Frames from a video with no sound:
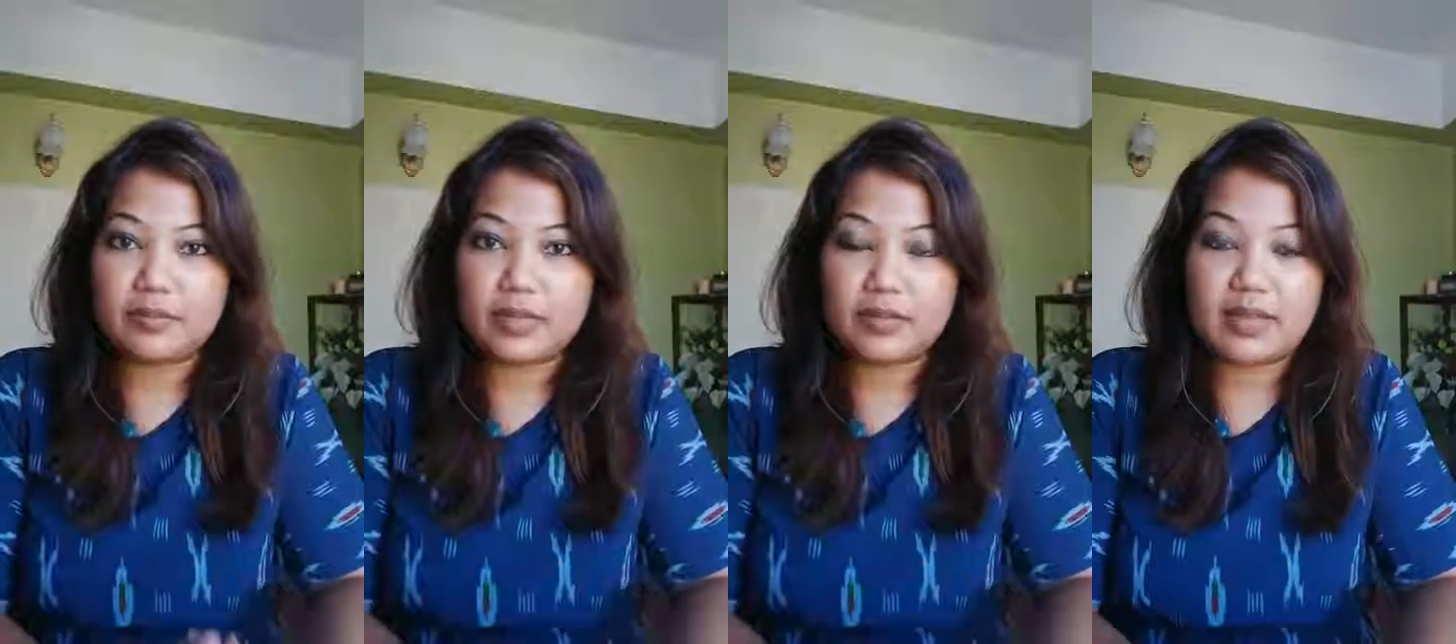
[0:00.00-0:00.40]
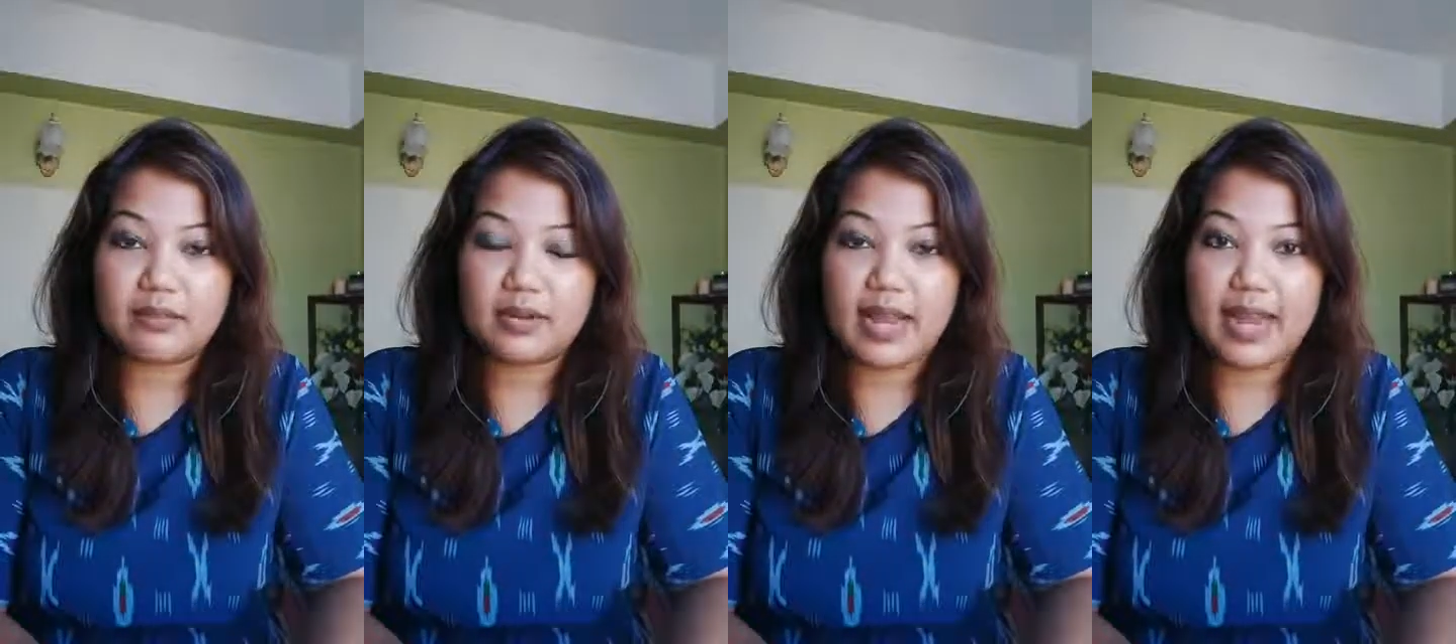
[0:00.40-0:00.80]

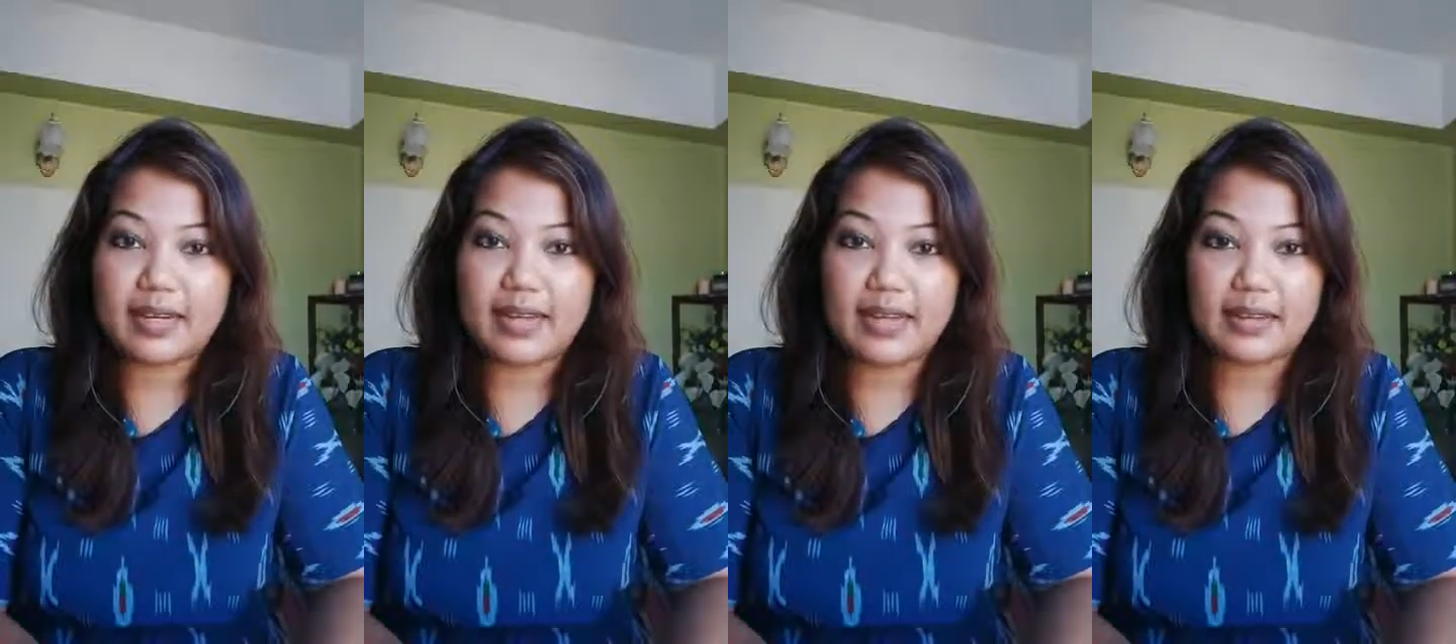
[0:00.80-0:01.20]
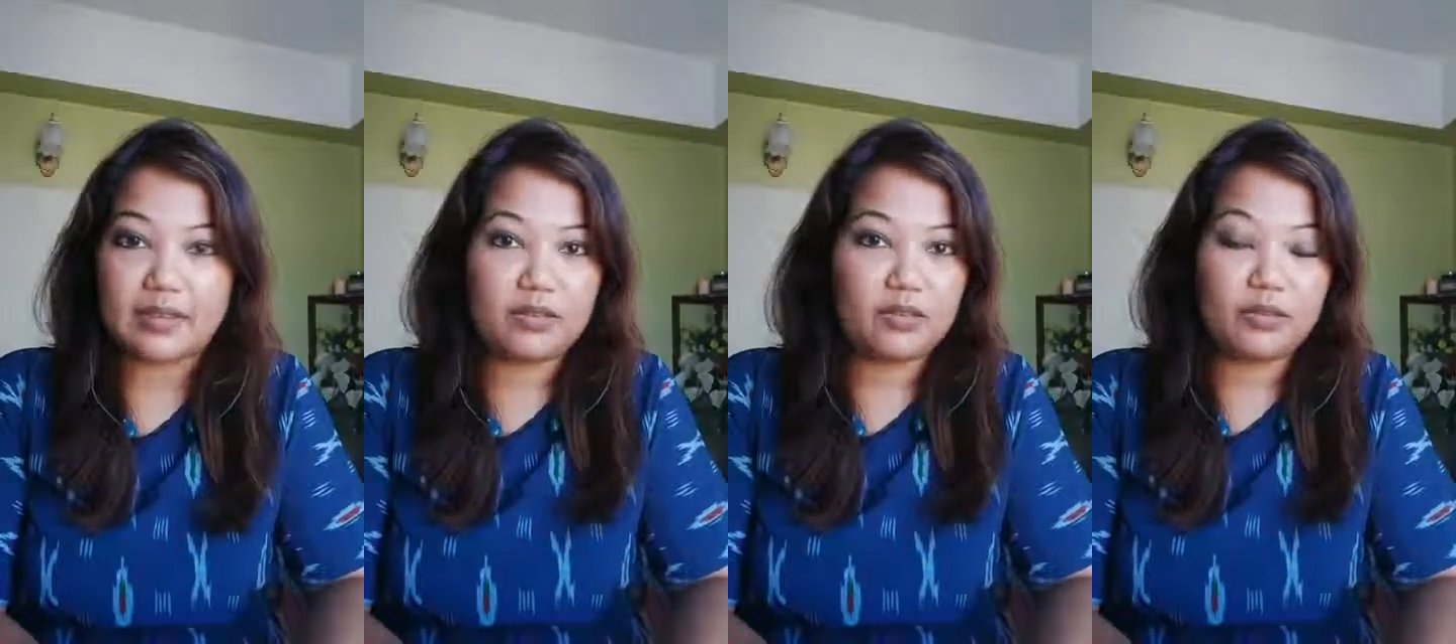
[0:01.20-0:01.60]
never act
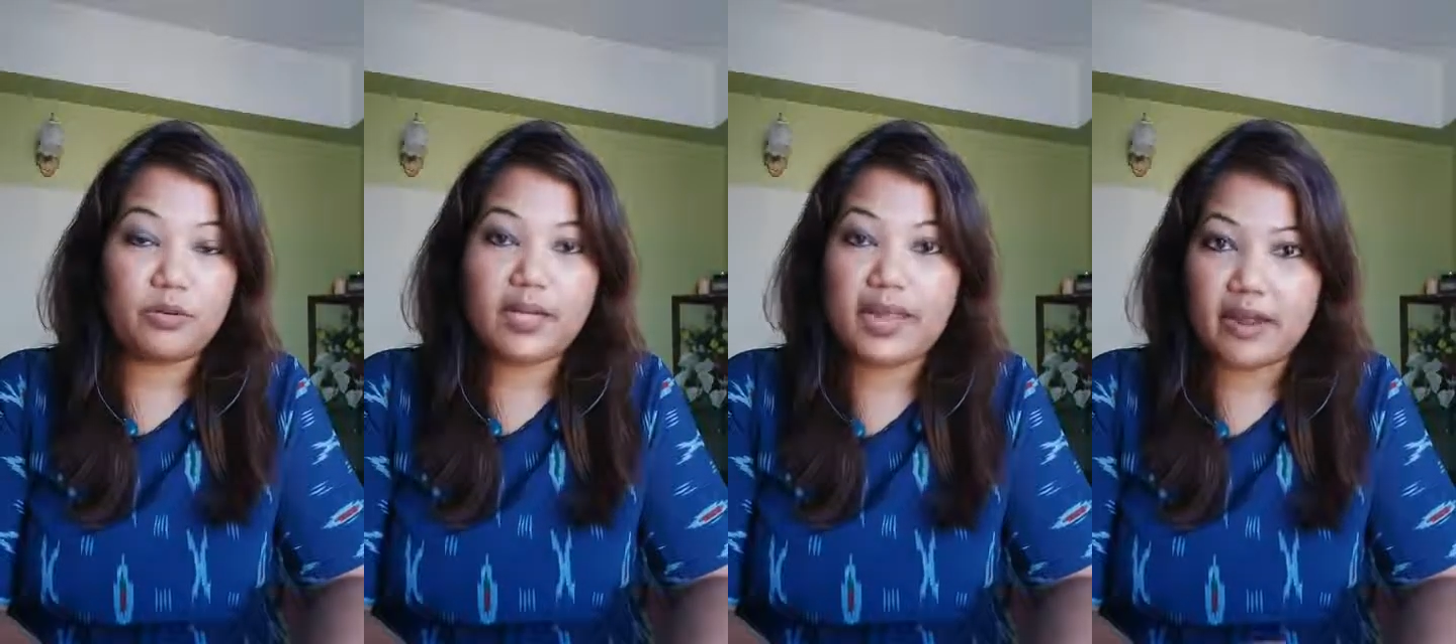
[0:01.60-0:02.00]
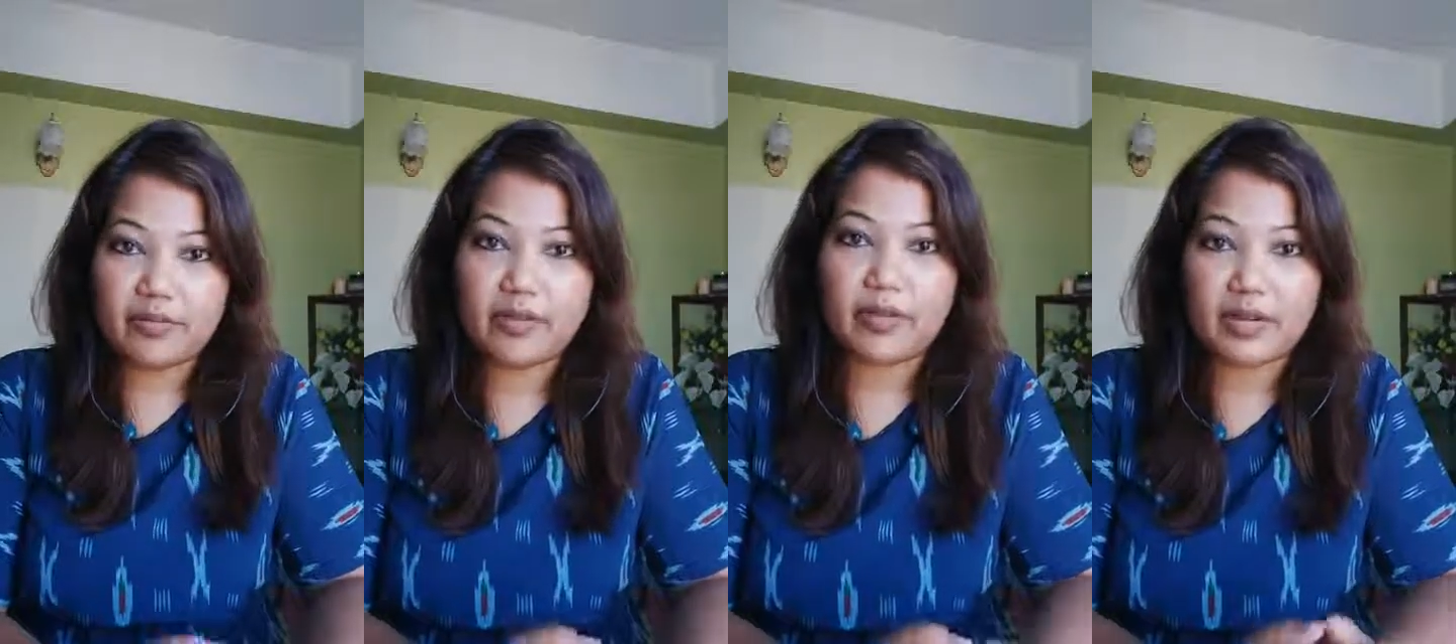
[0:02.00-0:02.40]
like you don't care
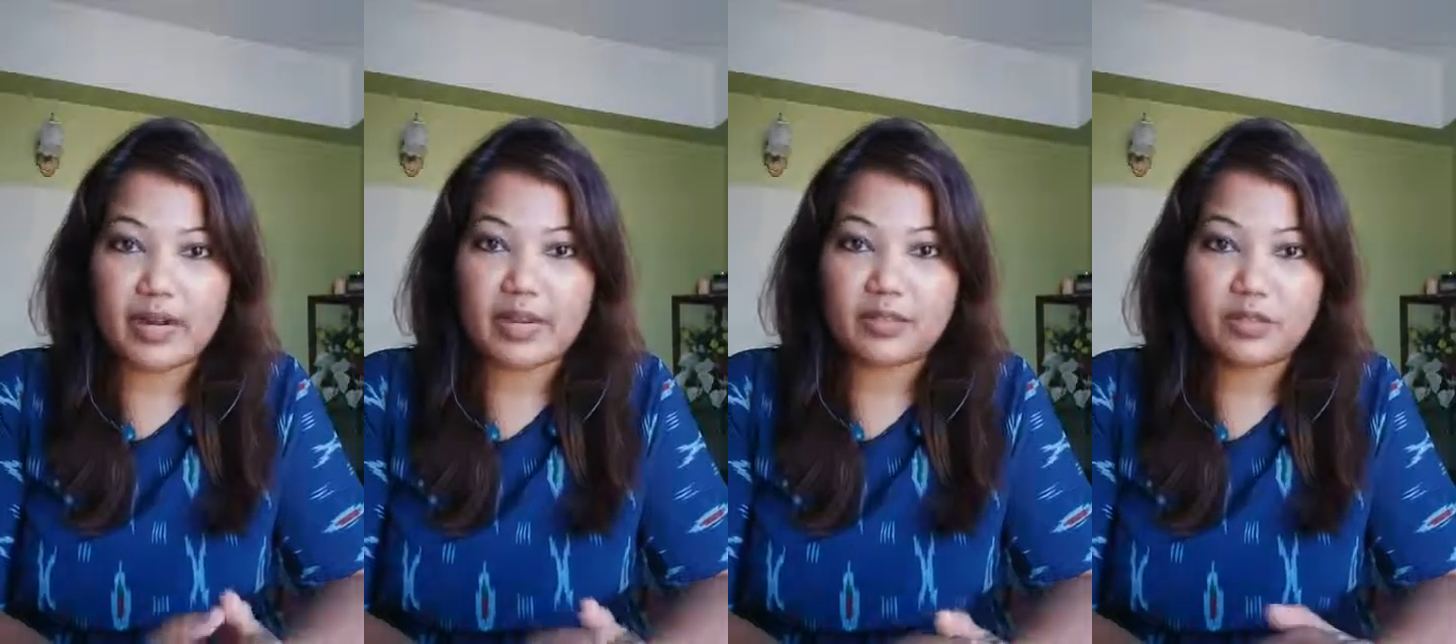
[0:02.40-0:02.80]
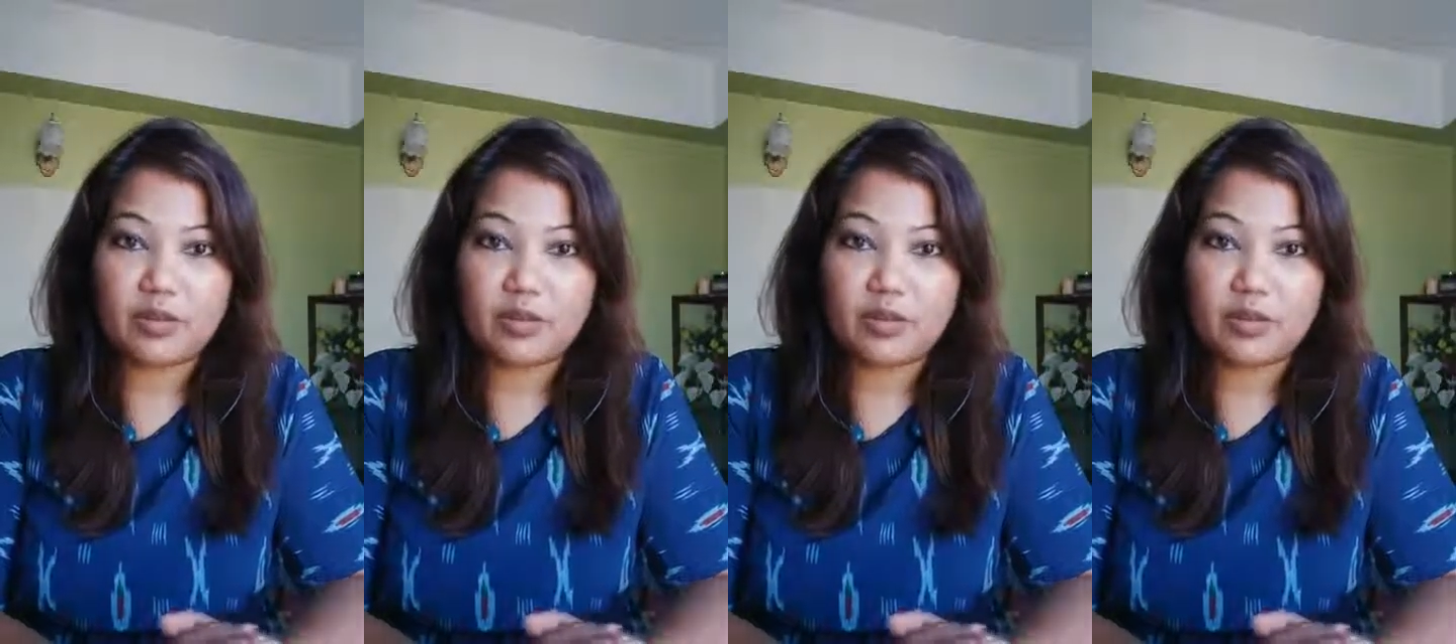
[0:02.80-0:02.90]
for your clients.